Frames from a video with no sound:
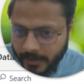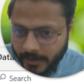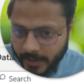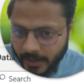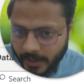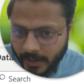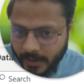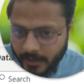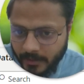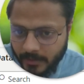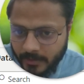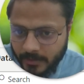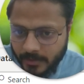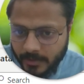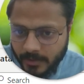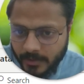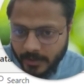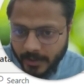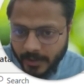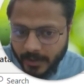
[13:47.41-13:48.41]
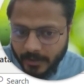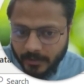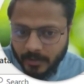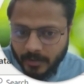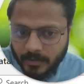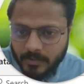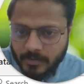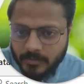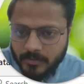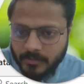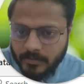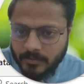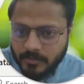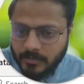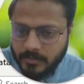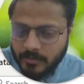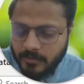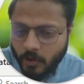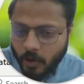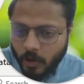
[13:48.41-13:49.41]
date in the
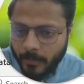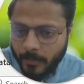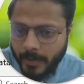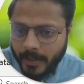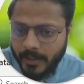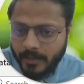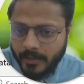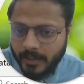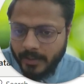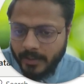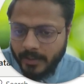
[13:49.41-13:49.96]
format